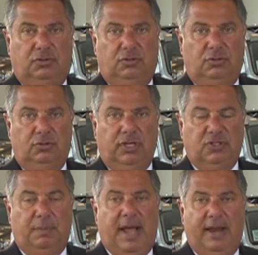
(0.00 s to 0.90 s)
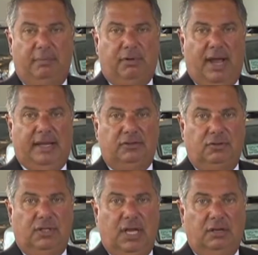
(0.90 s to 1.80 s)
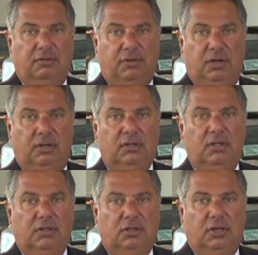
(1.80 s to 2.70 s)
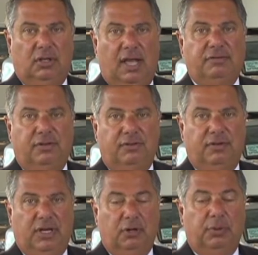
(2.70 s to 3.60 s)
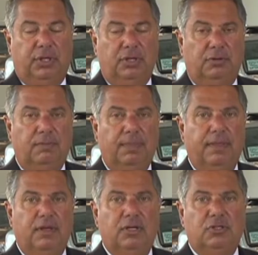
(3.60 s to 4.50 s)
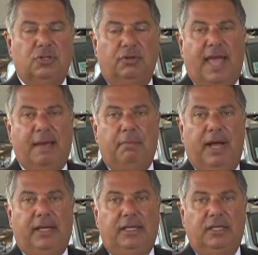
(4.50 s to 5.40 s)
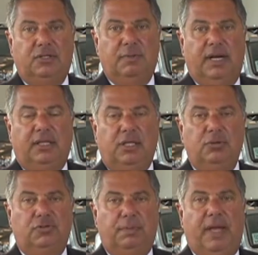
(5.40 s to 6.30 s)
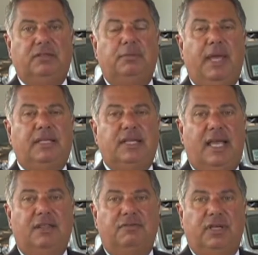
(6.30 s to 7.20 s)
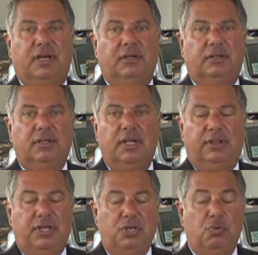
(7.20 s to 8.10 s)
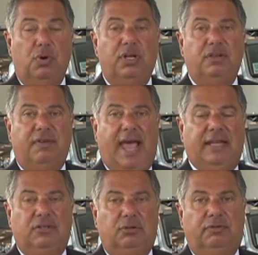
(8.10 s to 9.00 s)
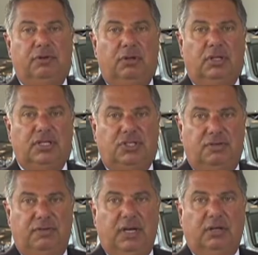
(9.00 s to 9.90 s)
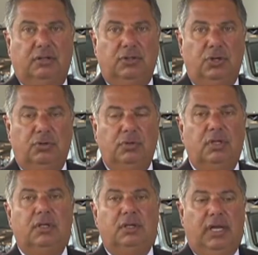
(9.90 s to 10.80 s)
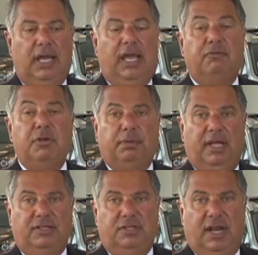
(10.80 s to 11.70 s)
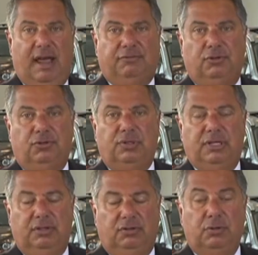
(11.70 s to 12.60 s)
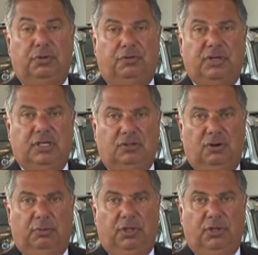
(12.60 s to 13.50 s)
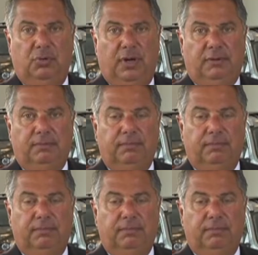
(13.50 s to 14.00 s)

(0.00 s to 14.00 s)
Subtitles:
to expire prior to the end of your life of the vehicle with you. So that money is money that you spent to maintain the vehicle that you wouldn't have had to if you'd leased your vehicle new and replaced it after a 2 or 3 year term with a new one.